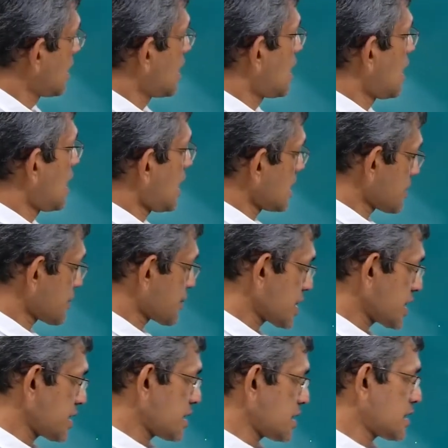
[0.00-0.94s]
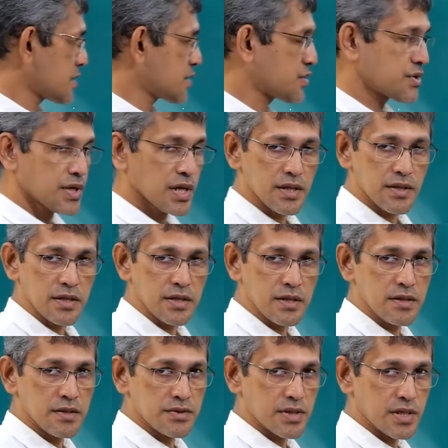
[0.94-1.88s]
And 3
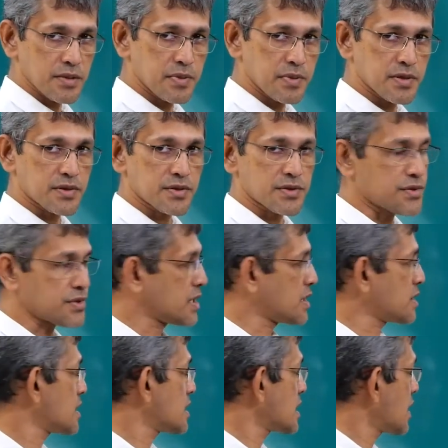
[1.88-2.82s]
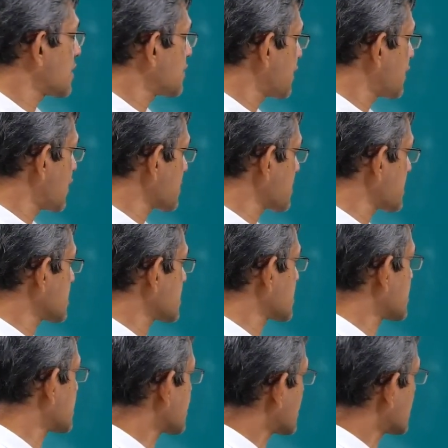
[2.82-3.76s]
together, 3 pieces together. Now 4
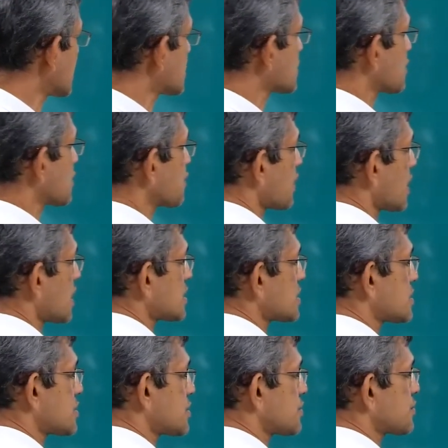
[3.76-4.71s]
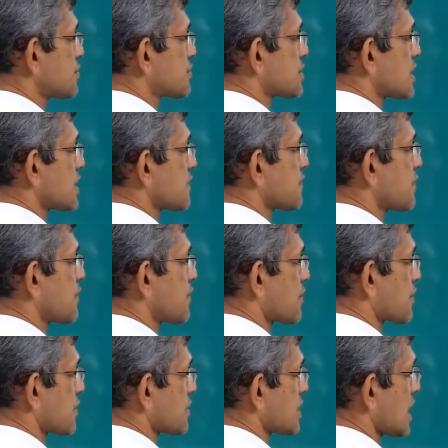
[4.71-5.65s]
pieces together. So 1, 2, 3,
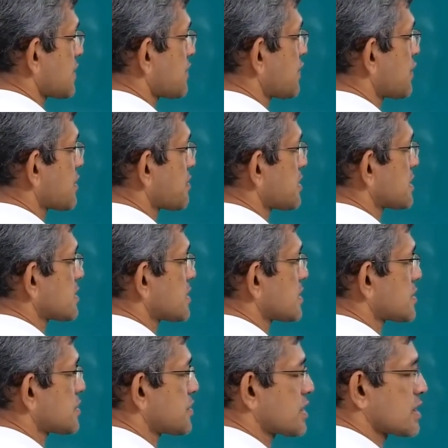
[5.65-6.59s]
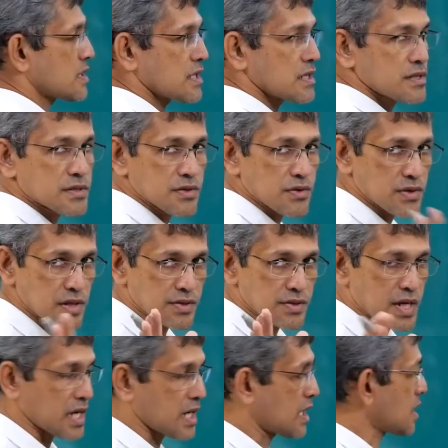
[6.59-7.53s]
4. That 4 pieces together, it's not a
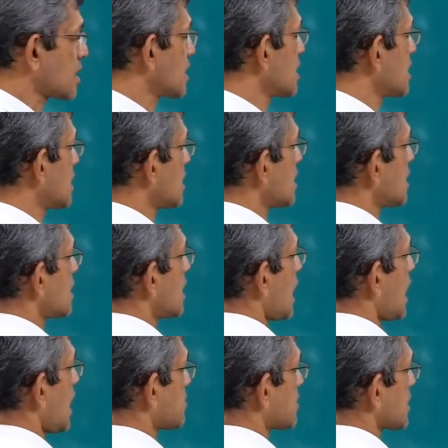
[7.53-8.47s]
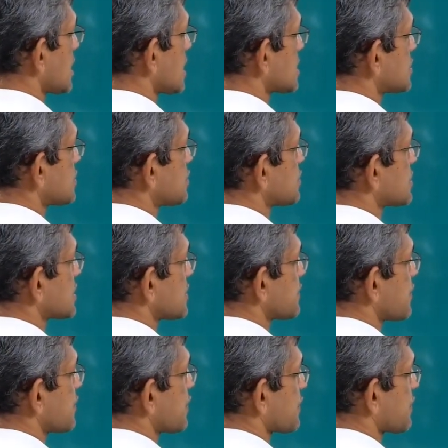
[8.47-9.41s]
triangle. How about like 2, 3,
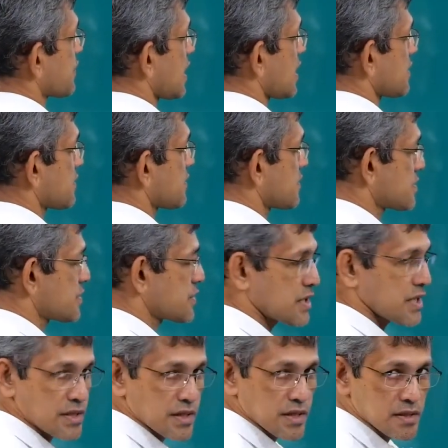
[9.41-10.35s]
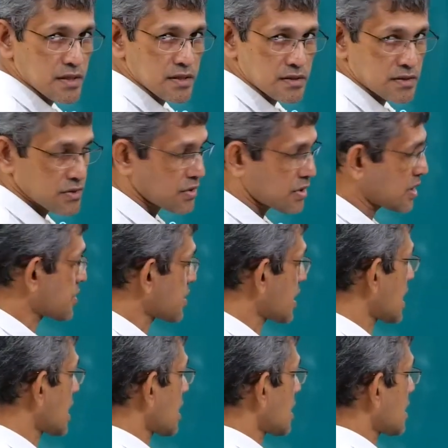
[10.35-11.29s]
4, 5 together? Not a
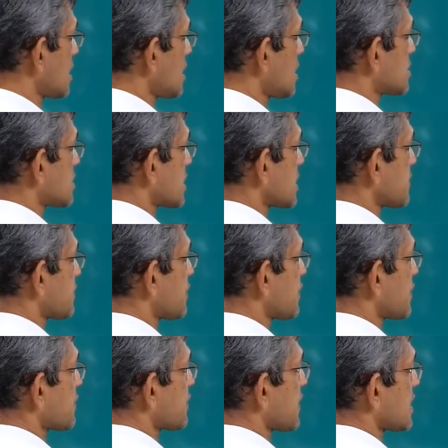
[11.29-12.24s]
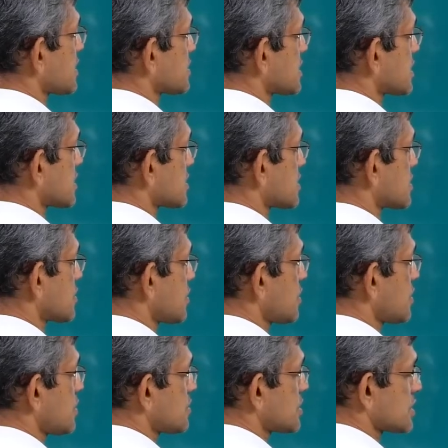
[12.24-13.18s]
triangle. 3, 4, 5, 6.
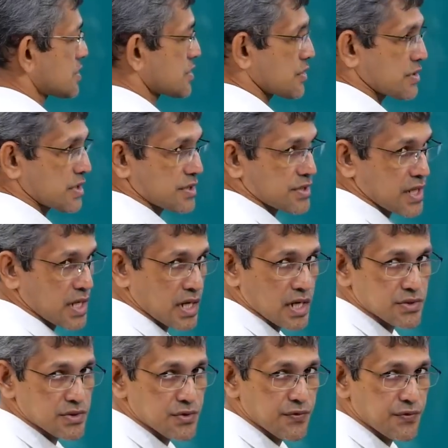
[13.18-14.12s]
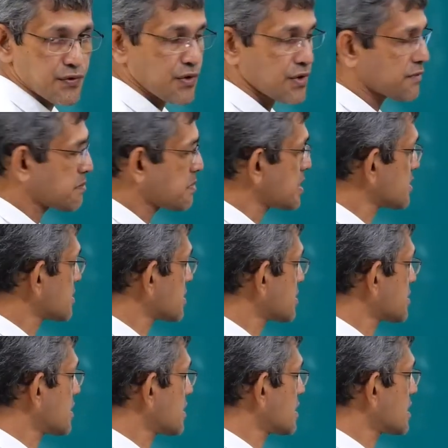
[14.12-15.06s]
No, it's not a triangle. So 4 pieces
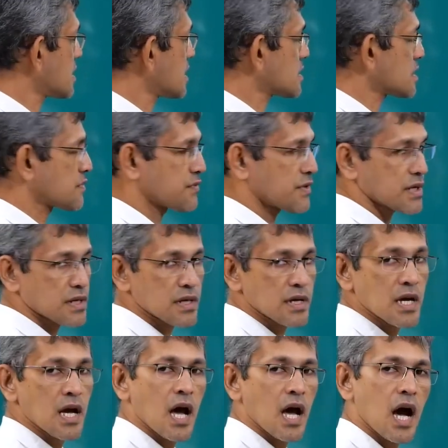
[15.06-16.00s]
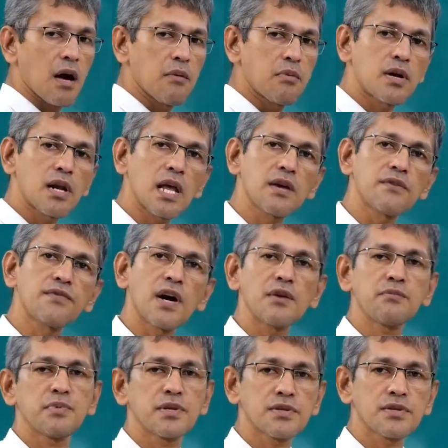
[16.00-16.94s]
together doesn't work. How about like
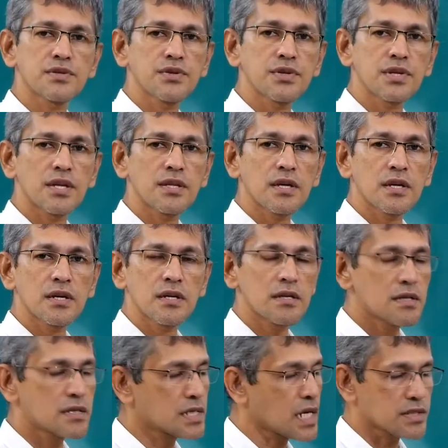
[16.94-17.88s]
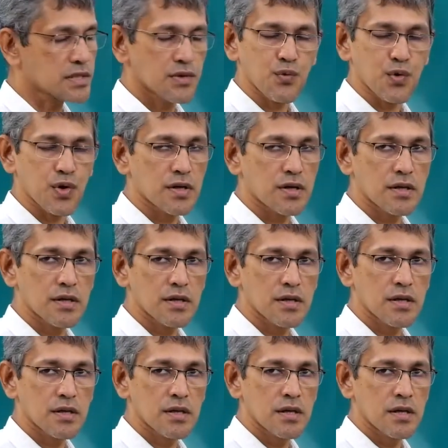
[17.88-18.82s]
5 pieces together? Doesn't work.
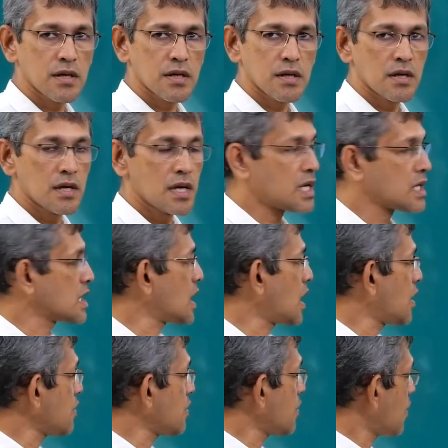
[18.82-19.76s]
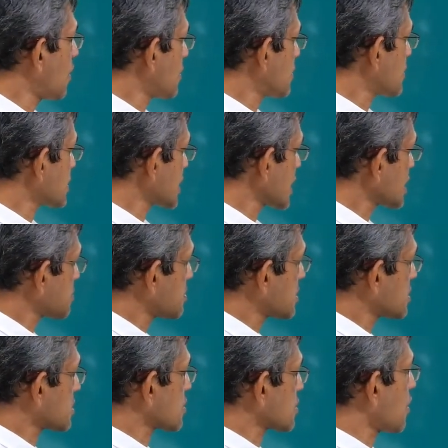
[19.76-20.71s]
Now 6
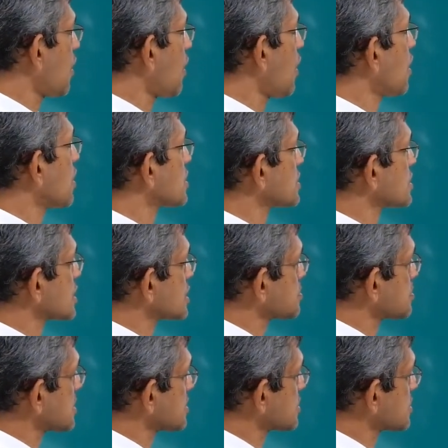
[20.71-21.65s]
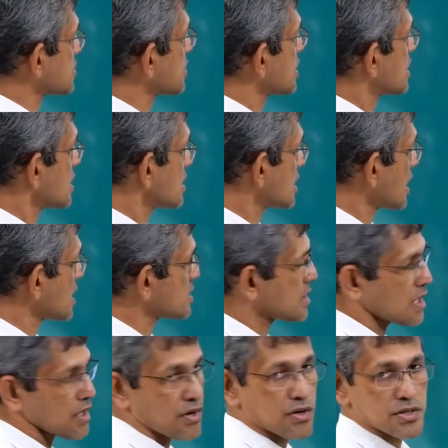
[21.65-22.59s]
pieces. All the 6 pieces together, that's
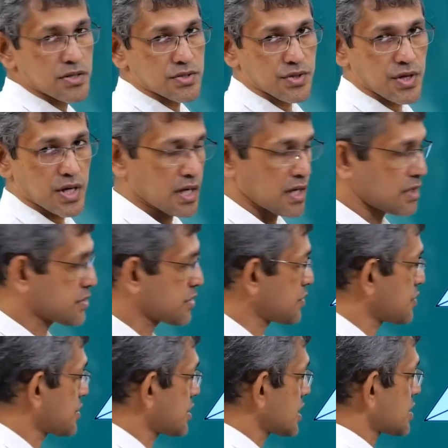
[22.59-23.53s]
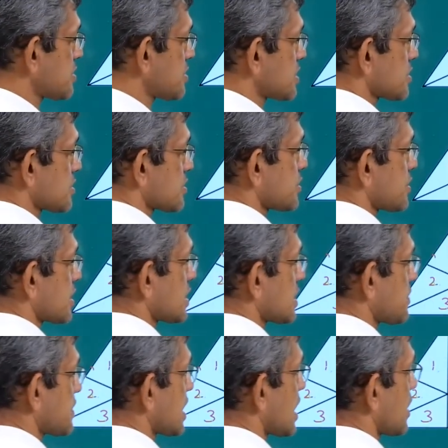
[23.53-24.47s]
a large triangle. So 6 pieces
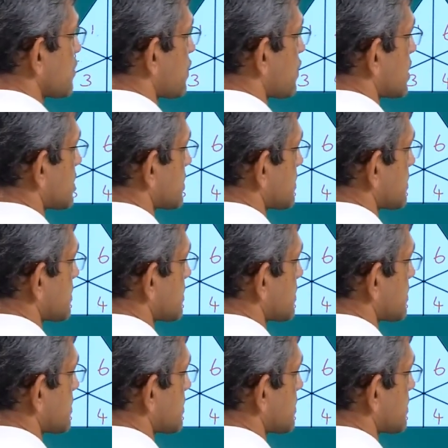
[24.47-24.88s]
together, we have 1.